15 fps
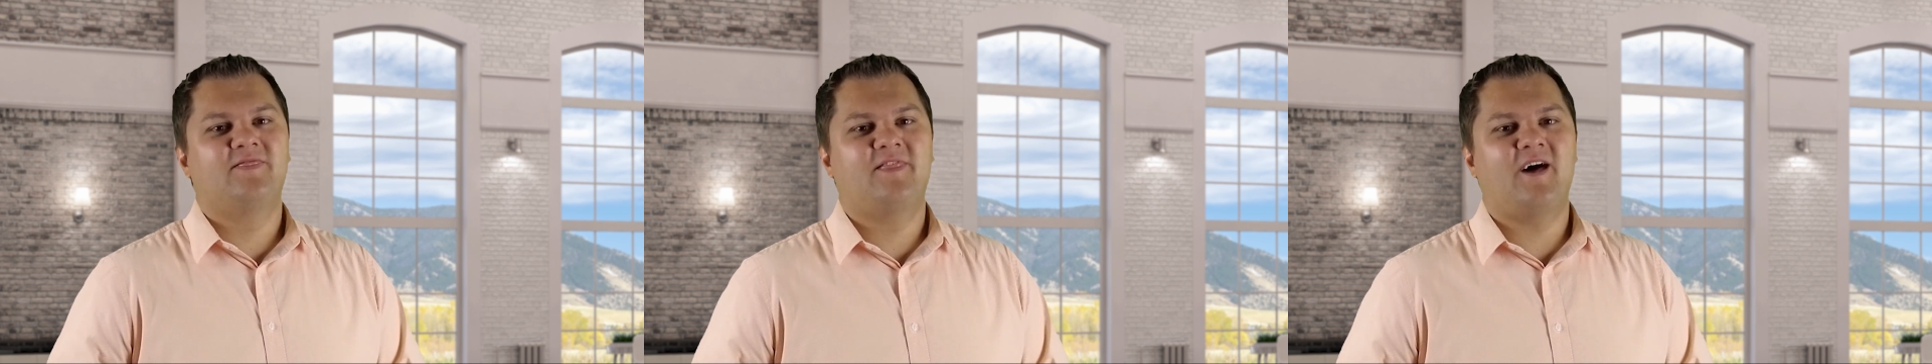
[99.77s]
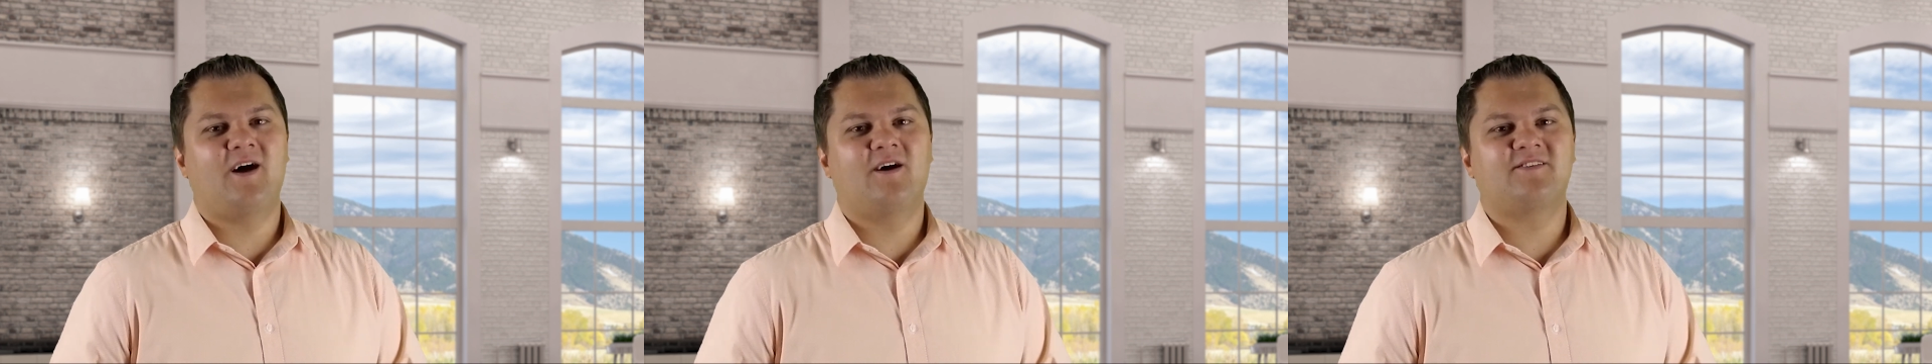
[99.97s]

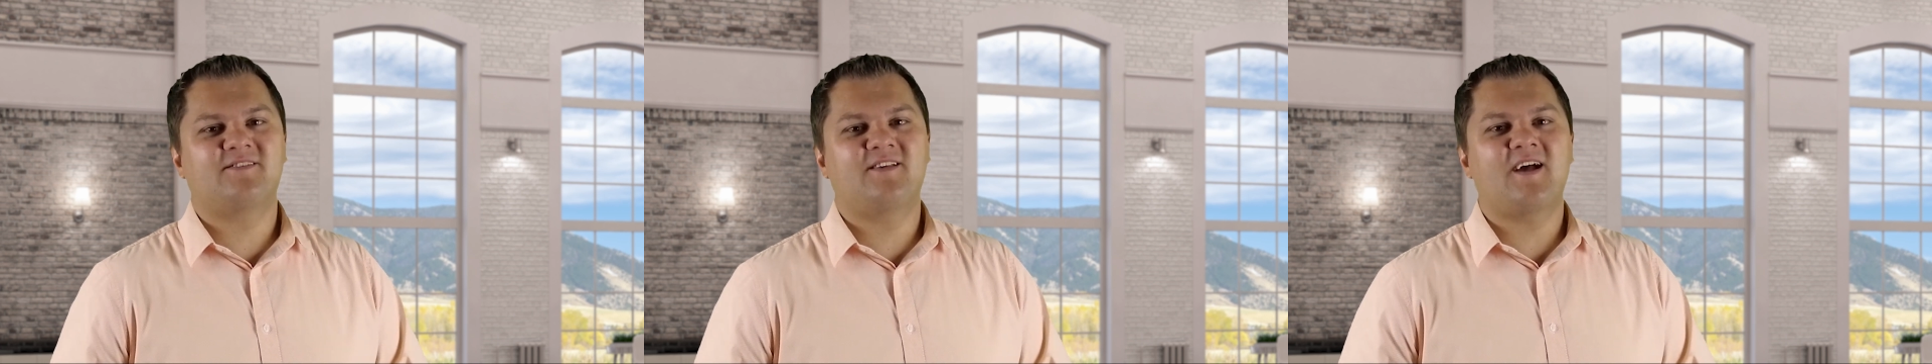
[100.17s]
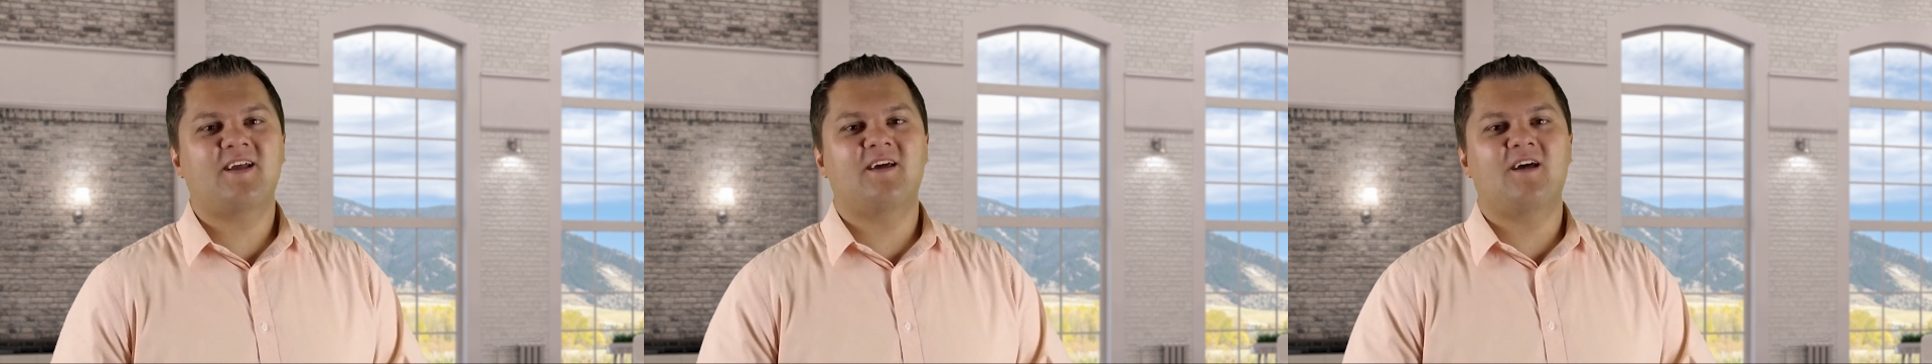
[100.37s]
that
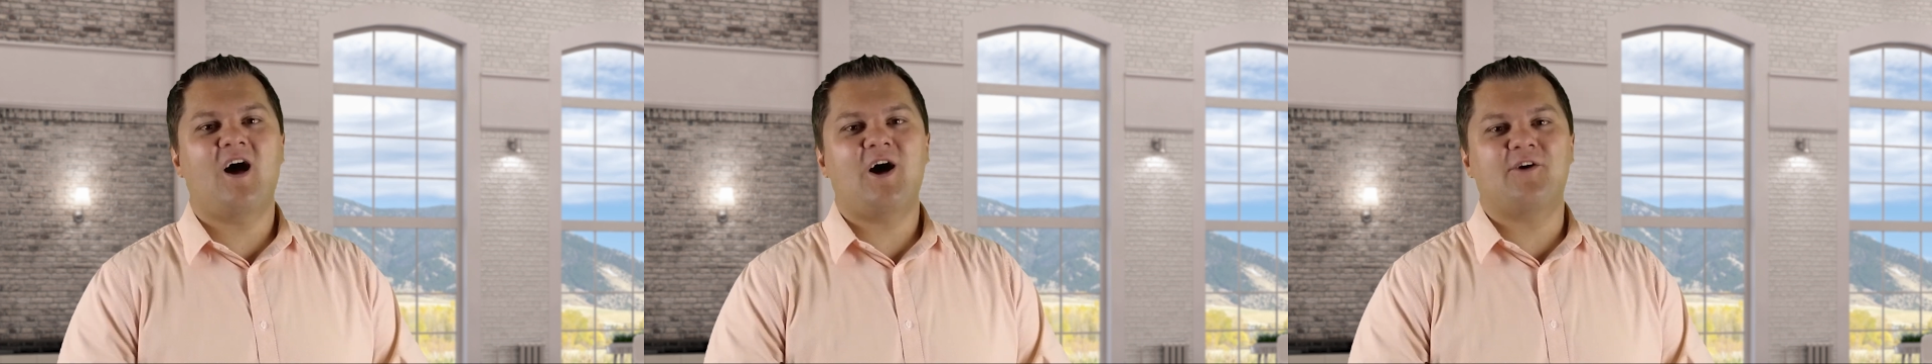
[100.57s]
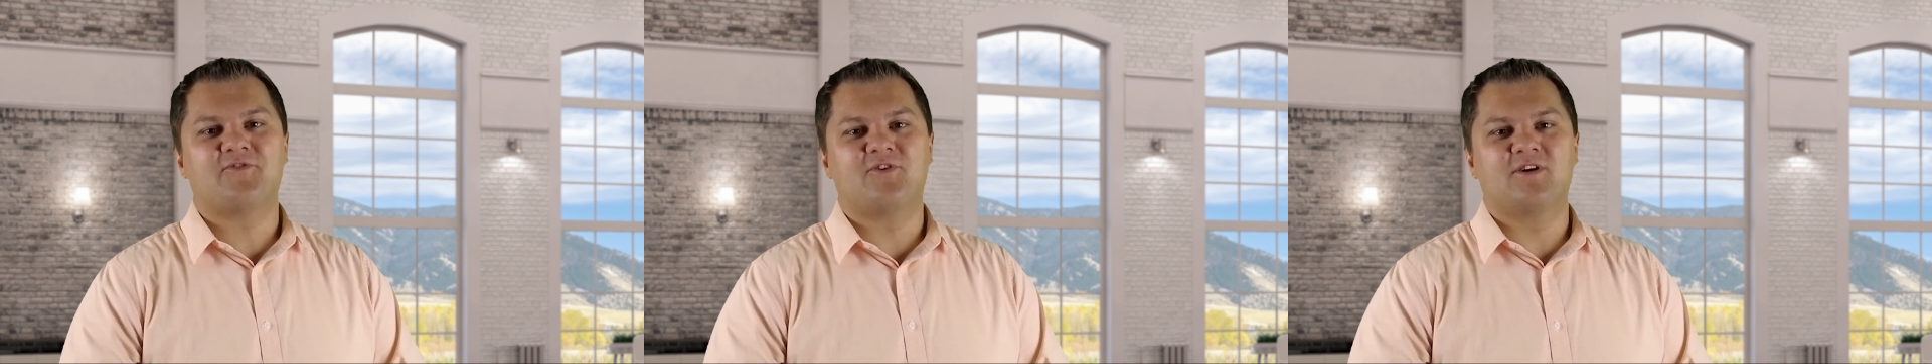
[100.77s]
second
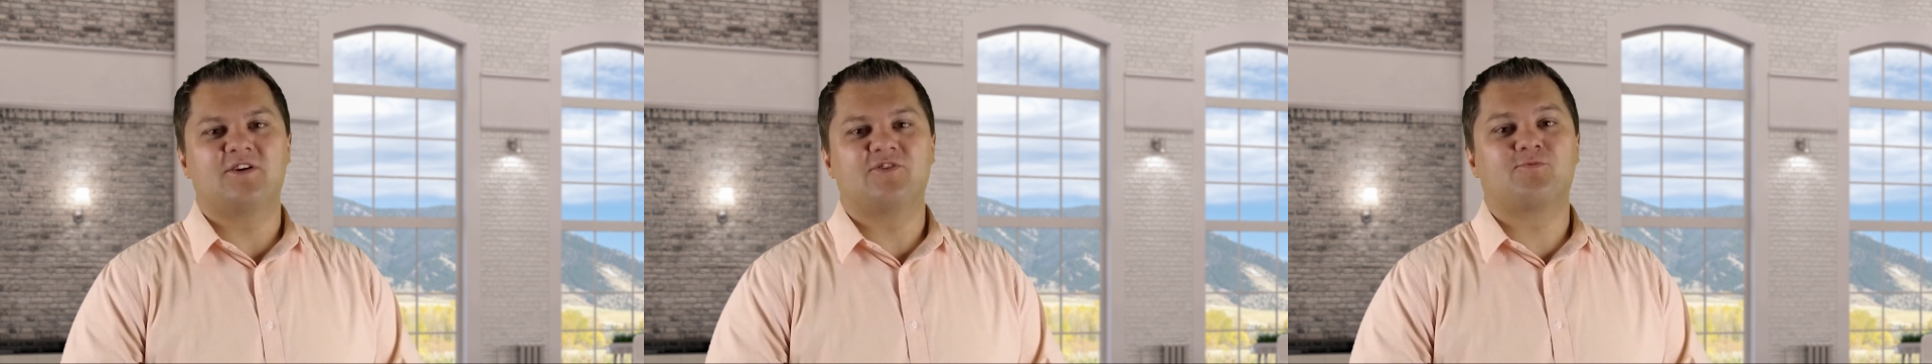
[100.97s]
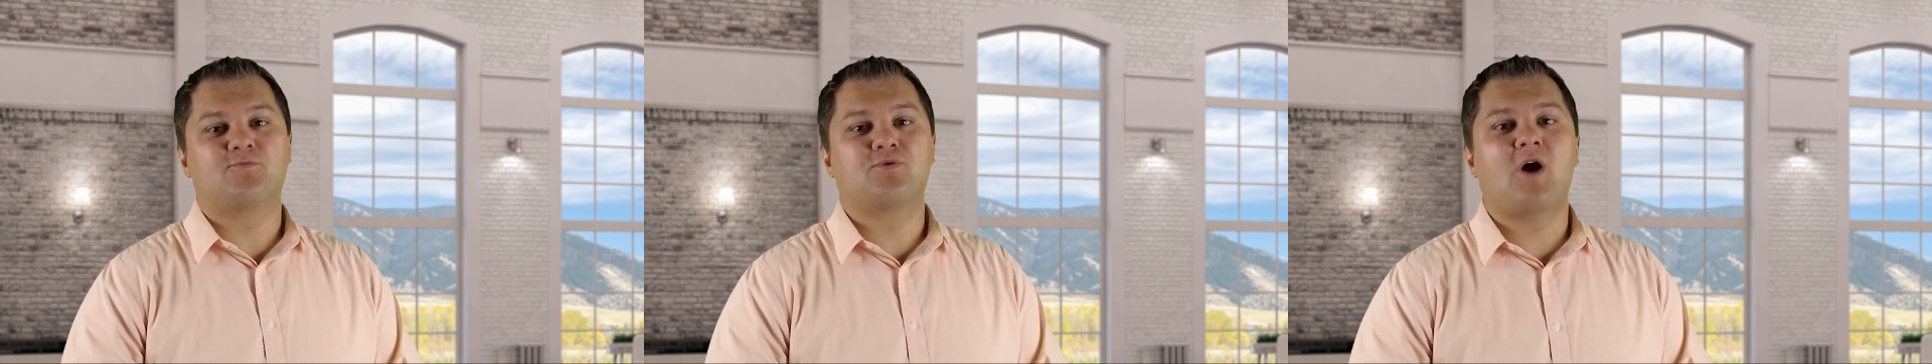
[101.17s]
offer
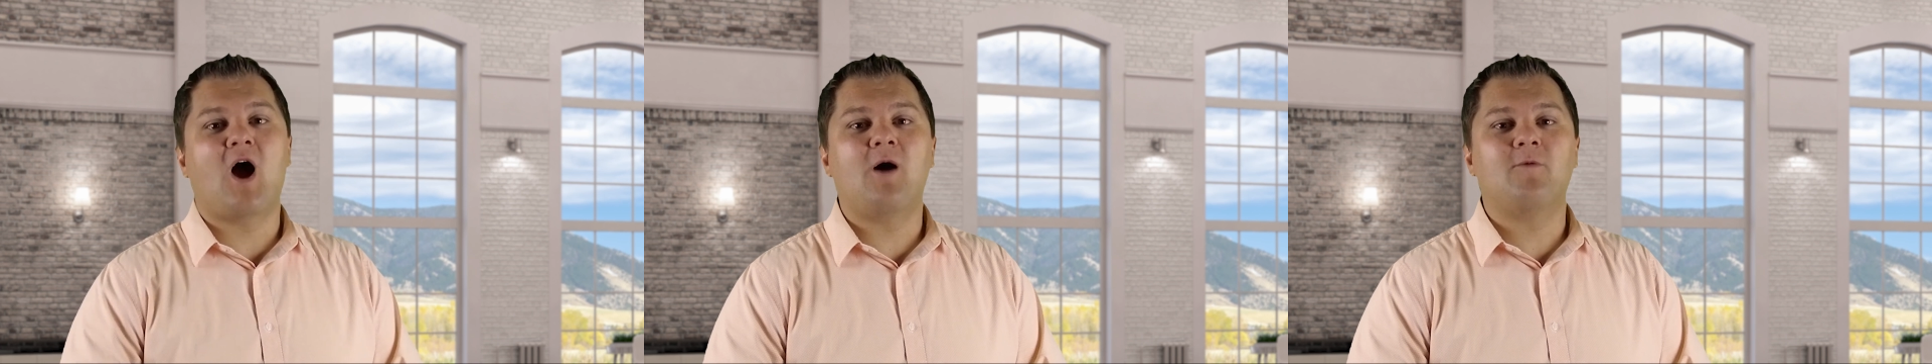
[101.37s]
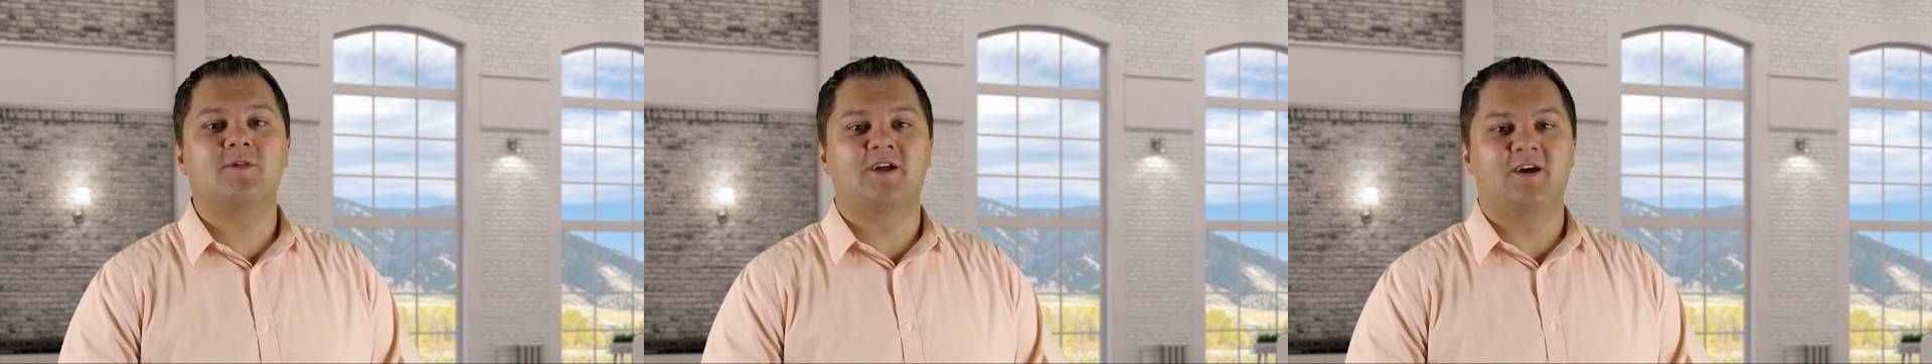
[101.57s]
is
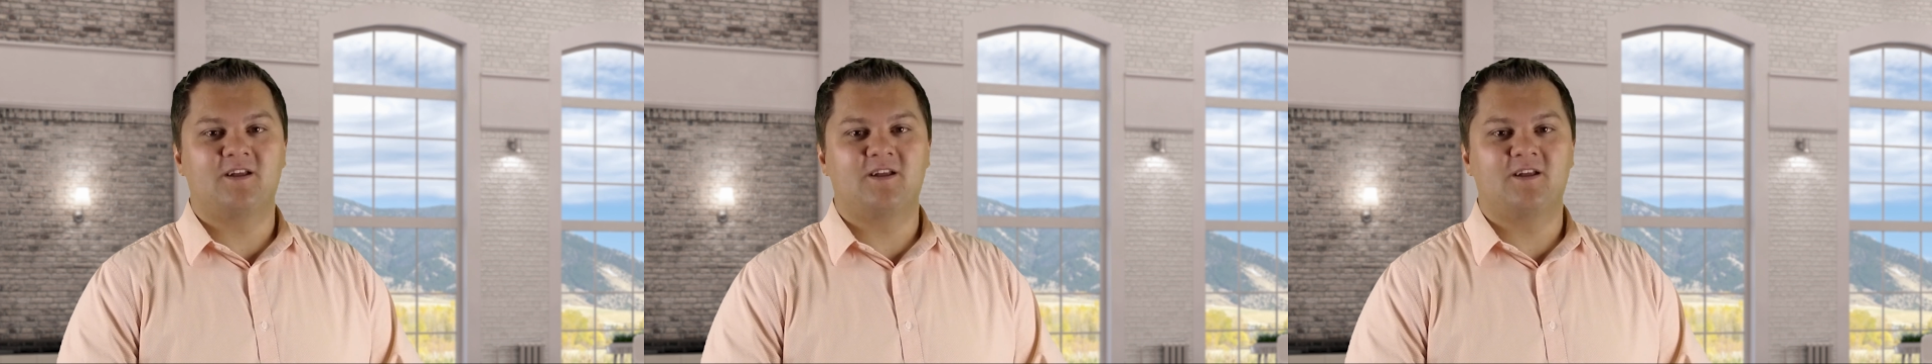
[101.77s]
probably